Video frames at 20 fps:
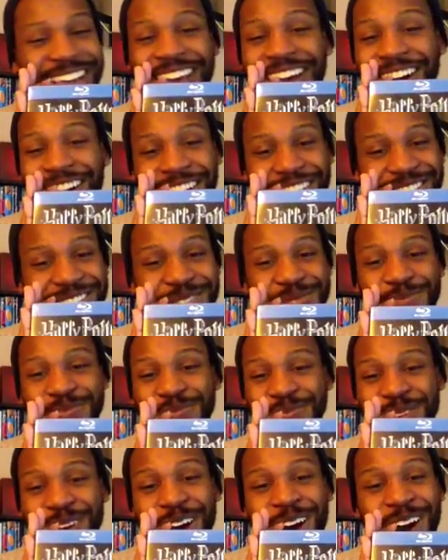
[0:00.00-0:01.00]
Awesome,
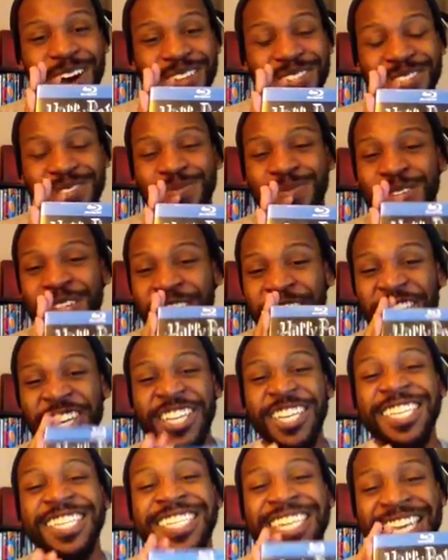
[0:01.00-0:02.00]

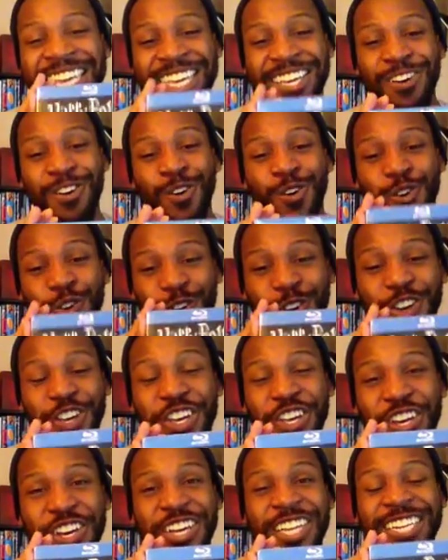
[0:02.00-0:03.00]
good deal,
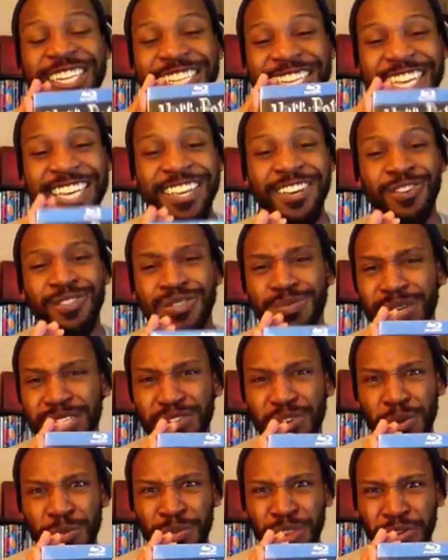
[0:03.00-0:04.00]

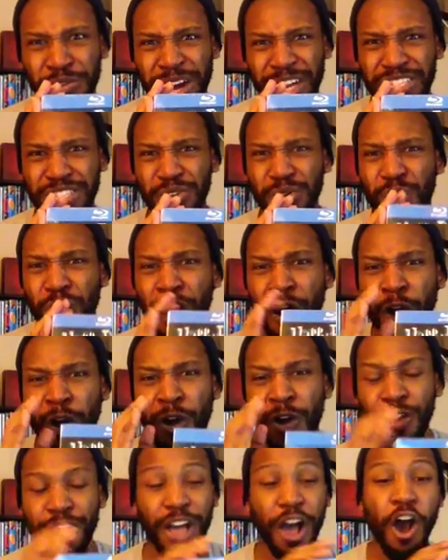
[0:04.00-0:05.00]
especially on Blu-ray too.
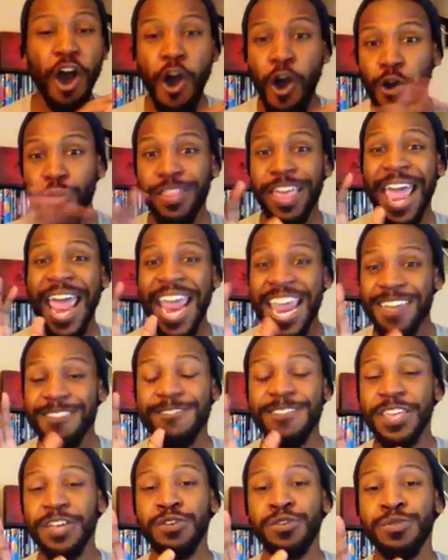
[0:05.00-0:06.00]
All the 8
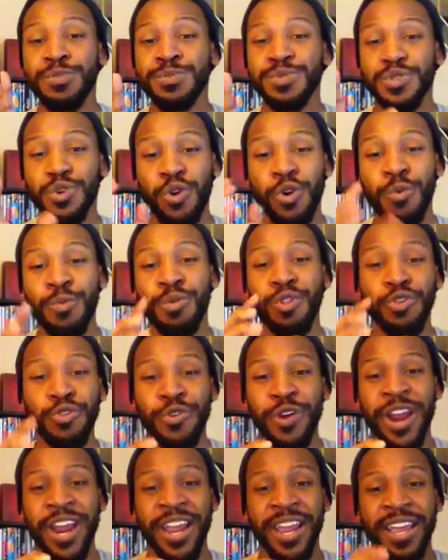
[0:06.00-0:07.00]
films on
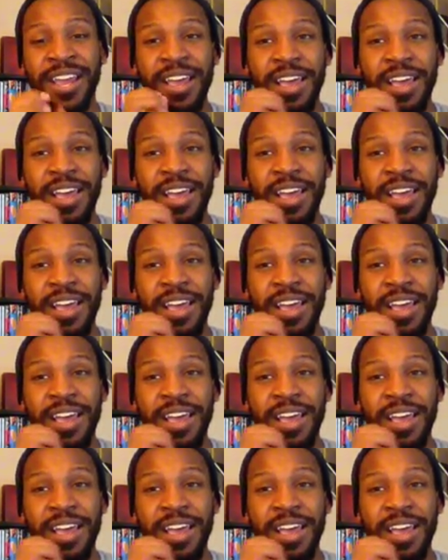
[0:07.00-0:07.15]
Blu-ray.